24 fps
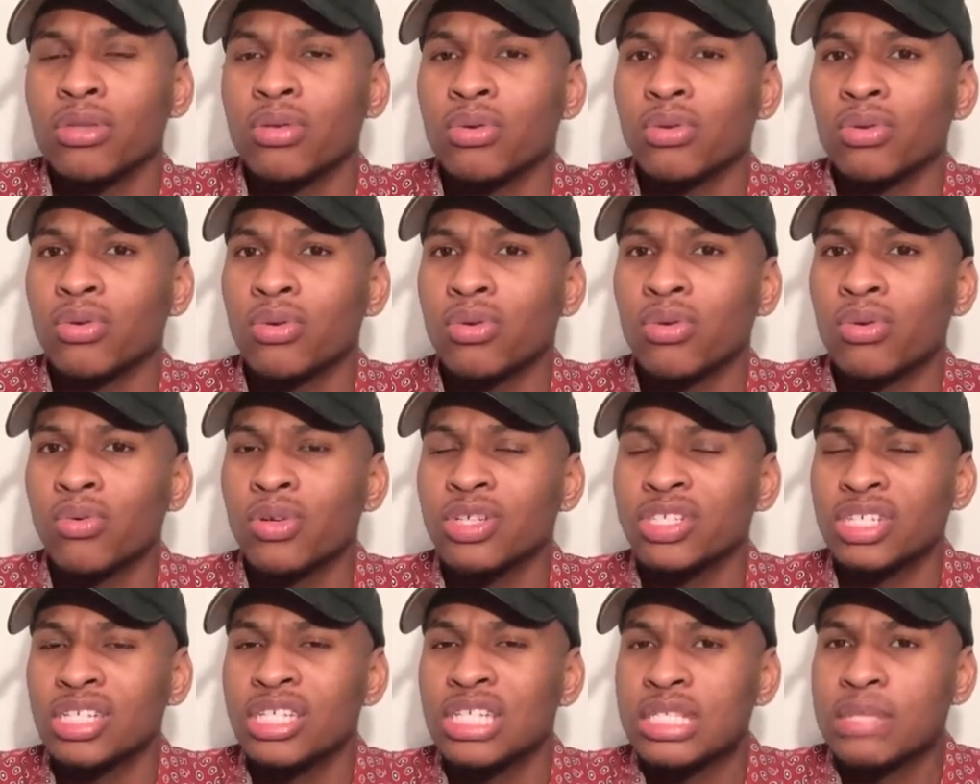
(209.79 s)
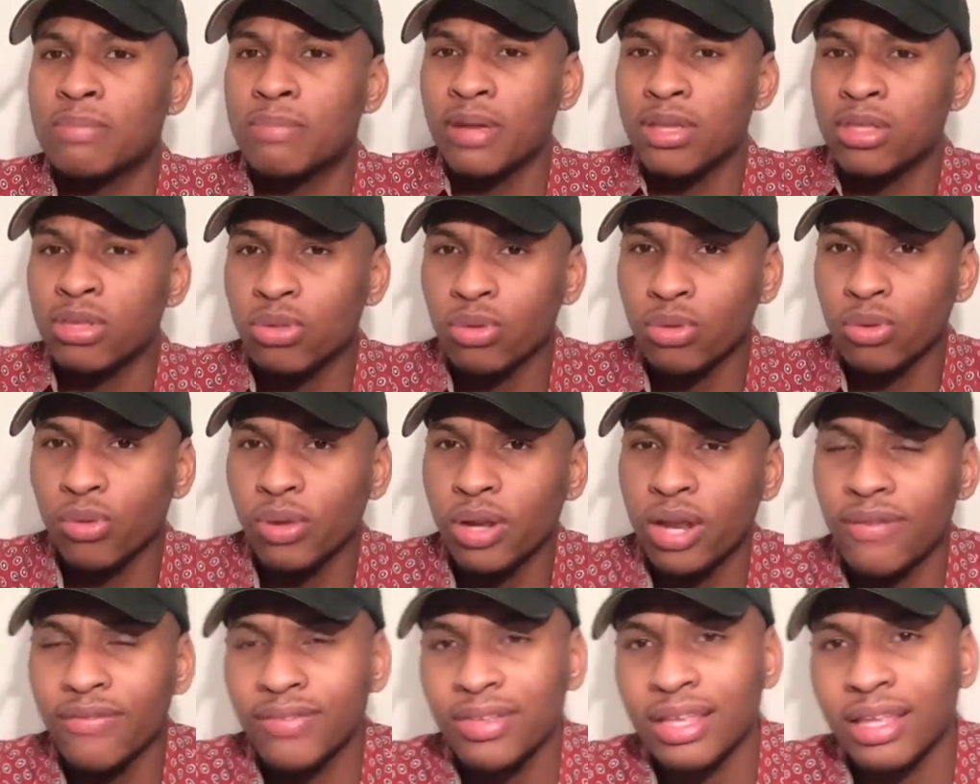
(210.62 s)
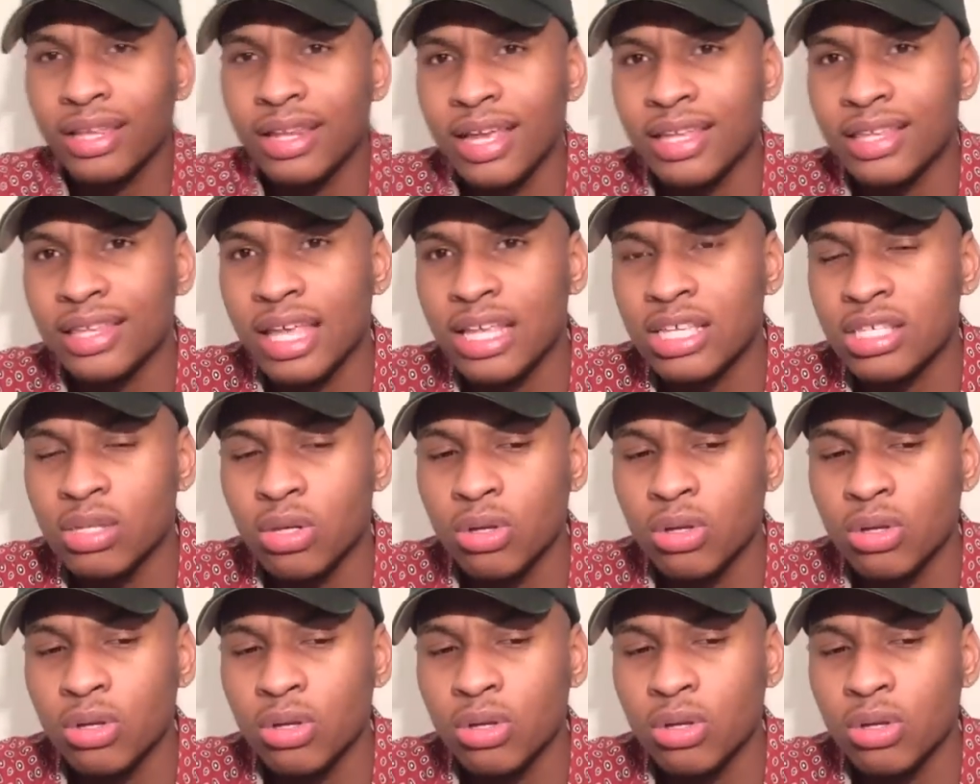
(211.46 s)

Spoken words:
through and everything like that.